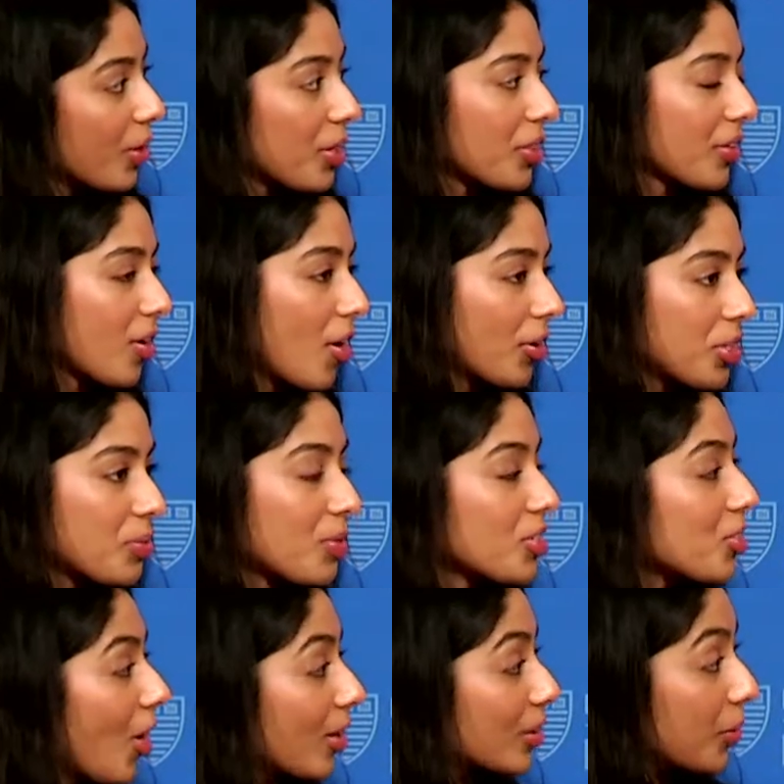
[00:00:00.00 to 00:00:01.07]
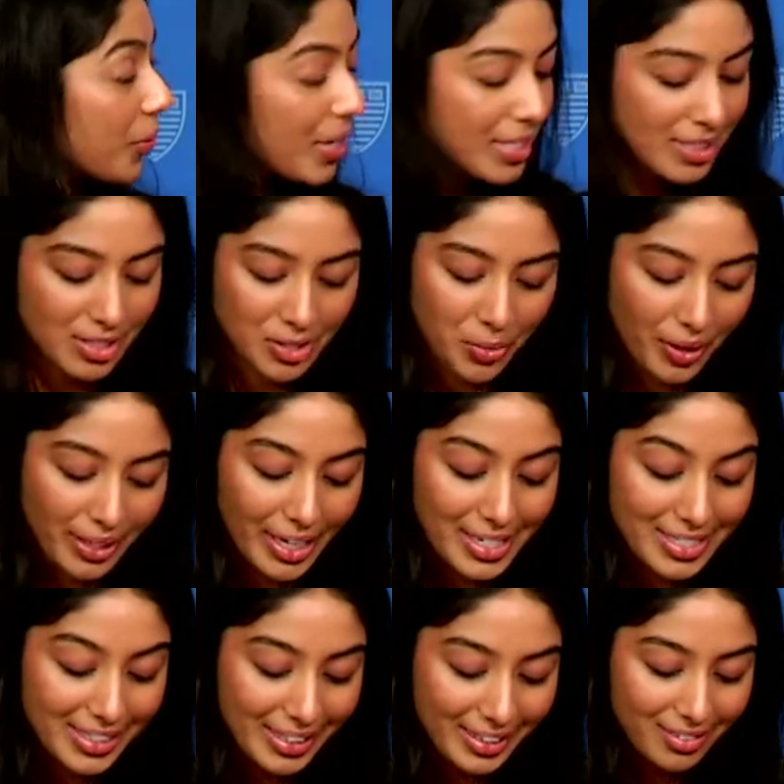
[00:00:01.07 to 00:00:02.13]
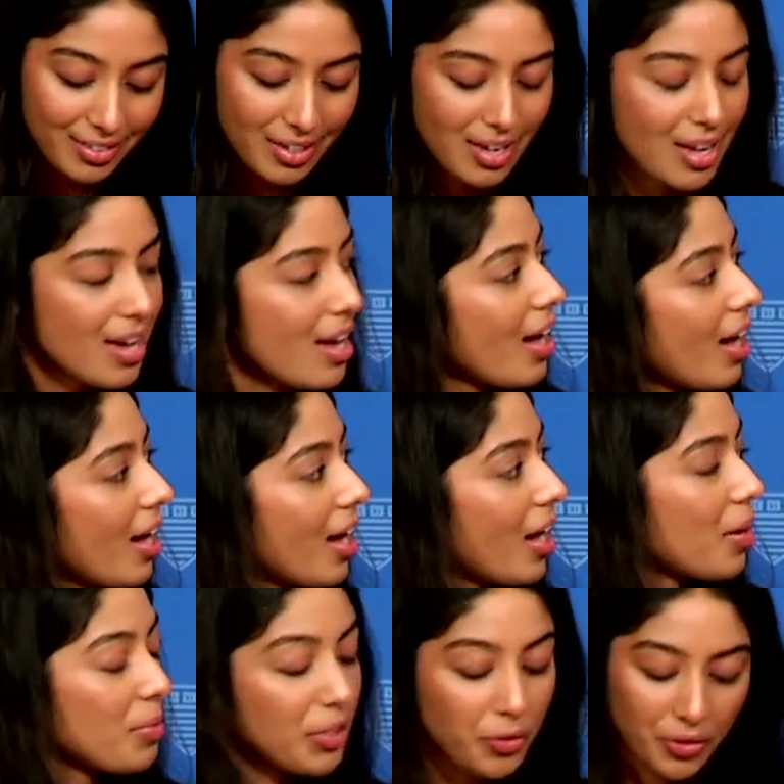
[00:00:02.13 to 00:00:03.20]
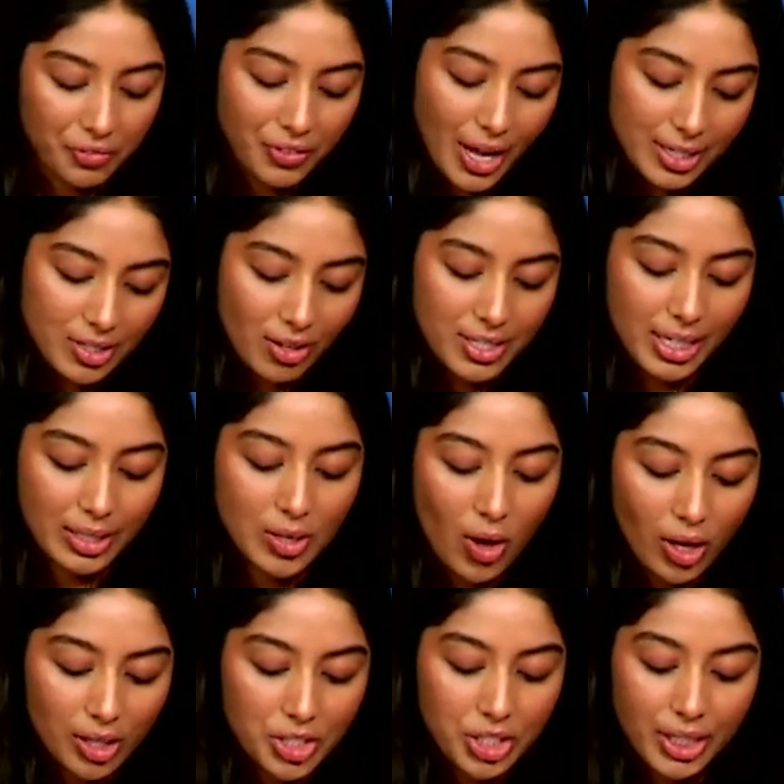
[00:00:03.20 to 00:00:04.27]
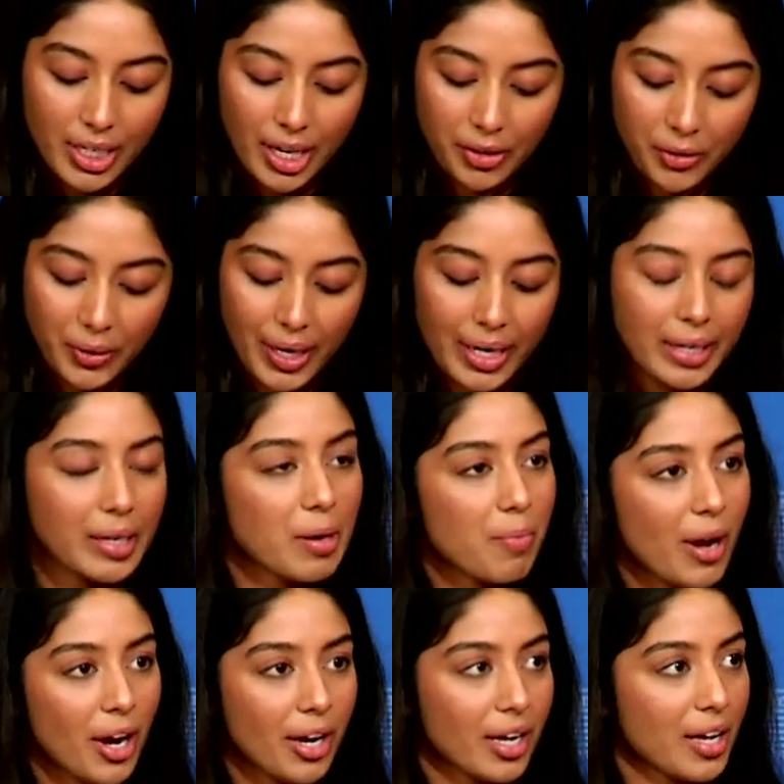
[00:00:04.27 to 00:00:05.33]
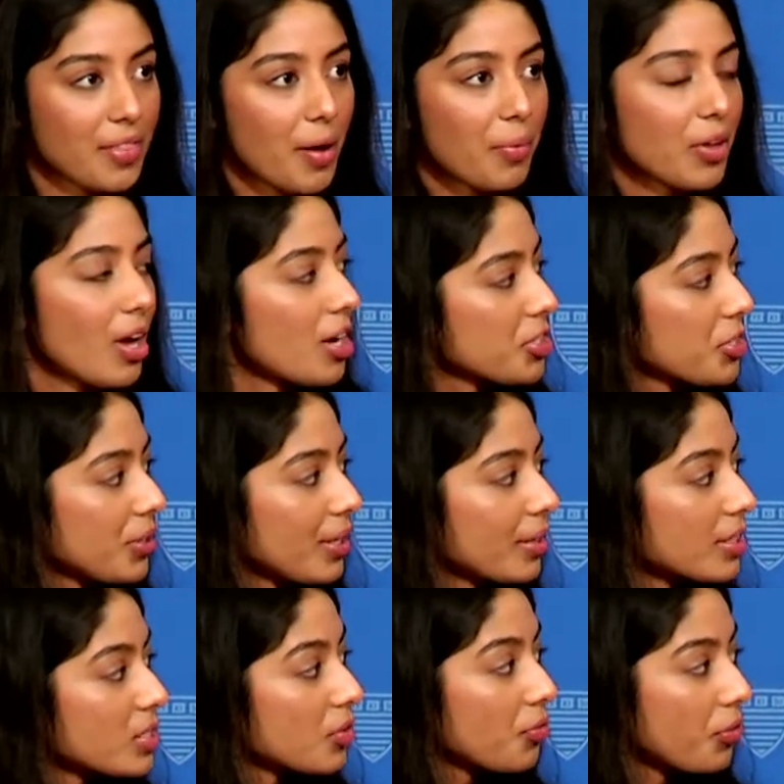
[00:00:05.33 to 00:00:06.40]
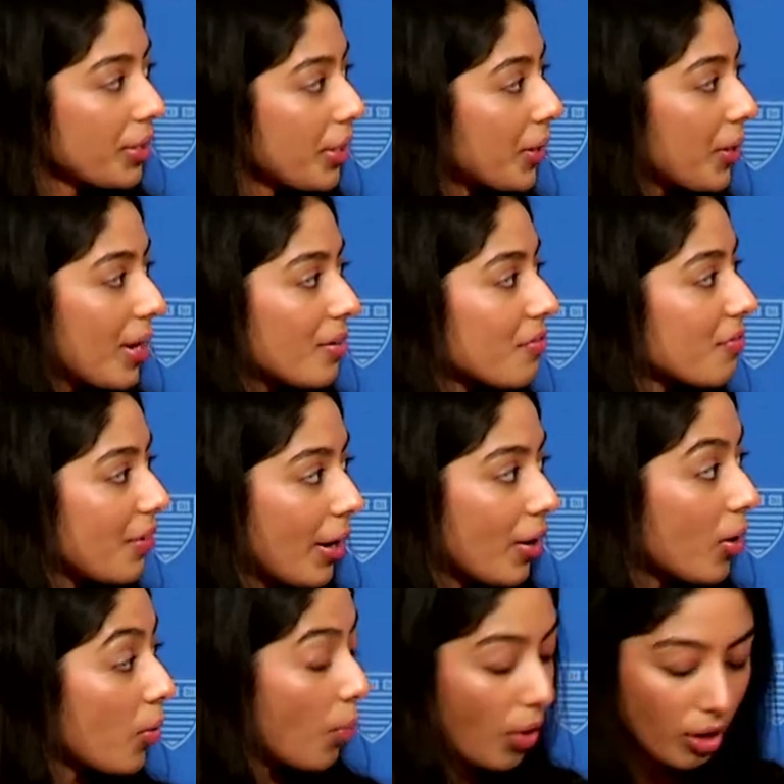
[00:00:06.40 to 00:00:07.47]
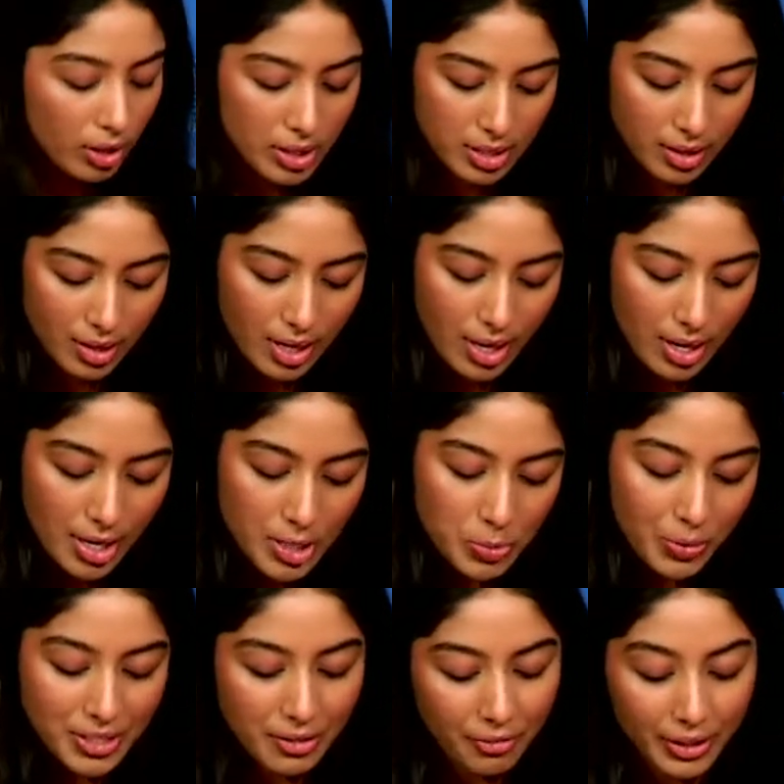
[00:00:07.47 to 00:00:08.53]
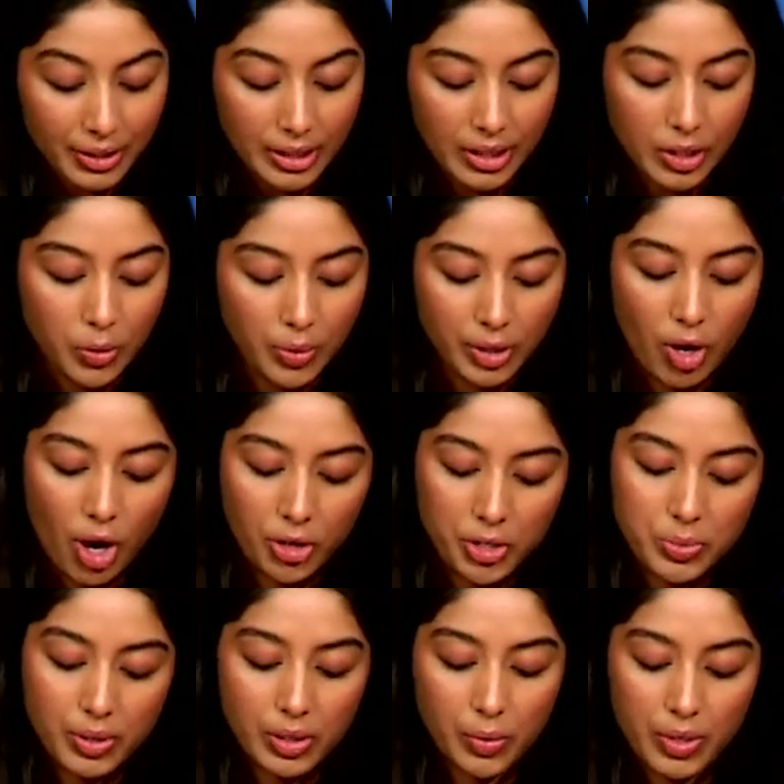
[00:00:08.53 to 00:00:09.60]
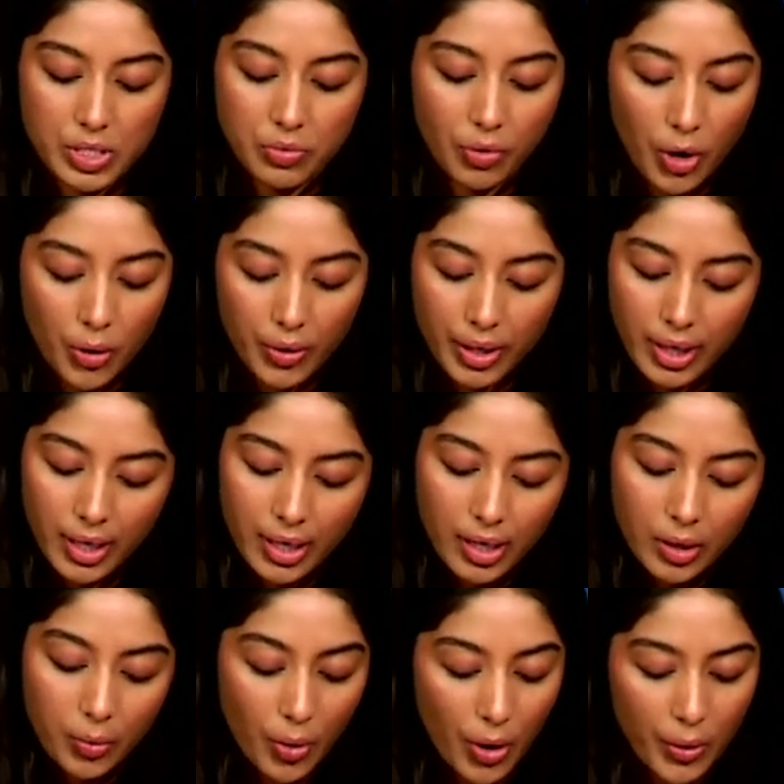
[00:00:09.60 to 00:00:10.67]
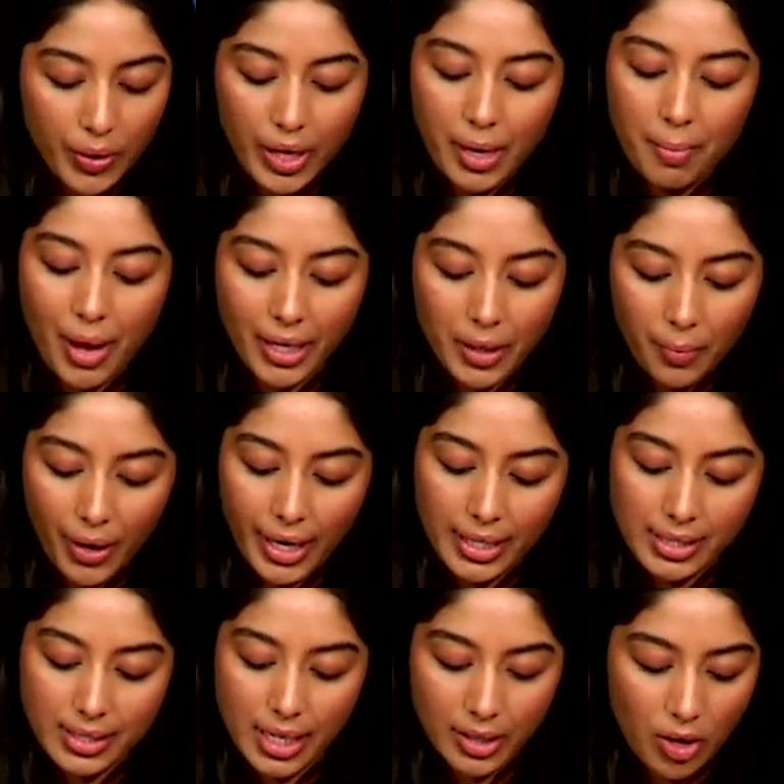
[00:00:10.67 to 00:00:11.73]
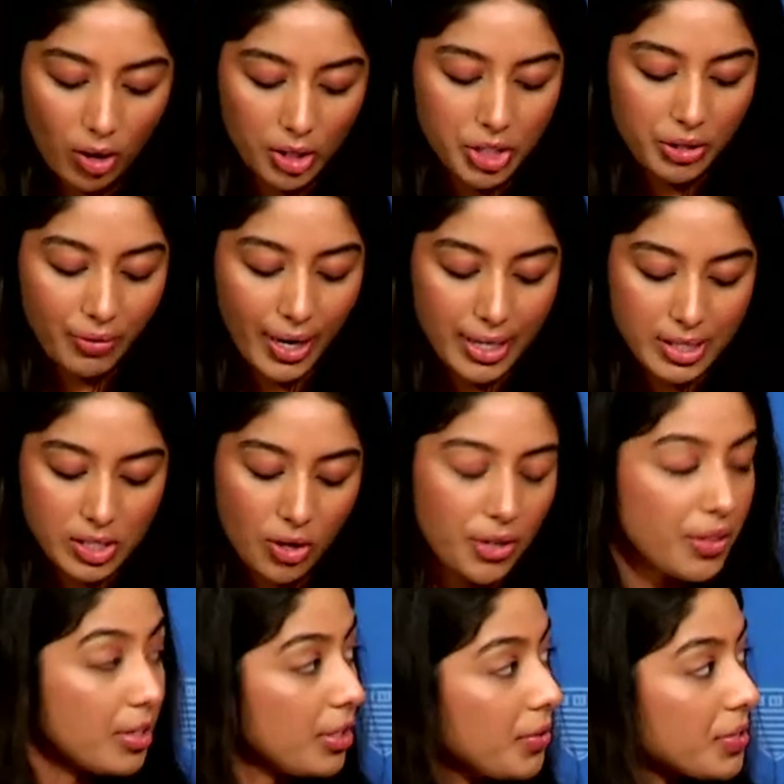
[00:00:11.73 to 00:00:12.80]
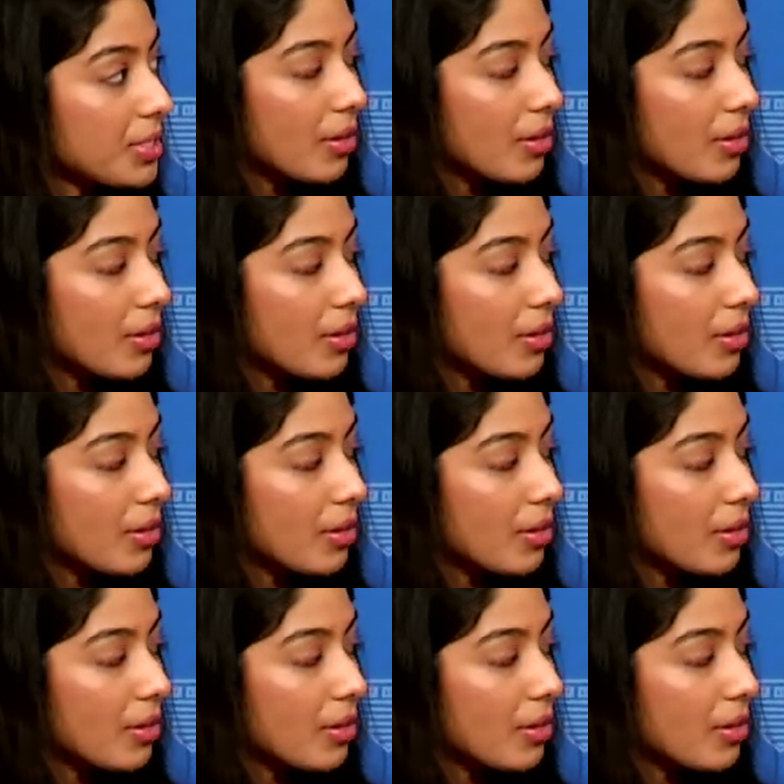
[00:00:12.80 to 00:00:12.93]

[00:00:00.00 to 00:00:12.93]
with Congressman John Lewis in 2018. And you reflect on technology and creating an America that will usher in this freer and fairer world. Specifically, you and Congressman Lewis wrote, quote, "In many ways, technology rights are the new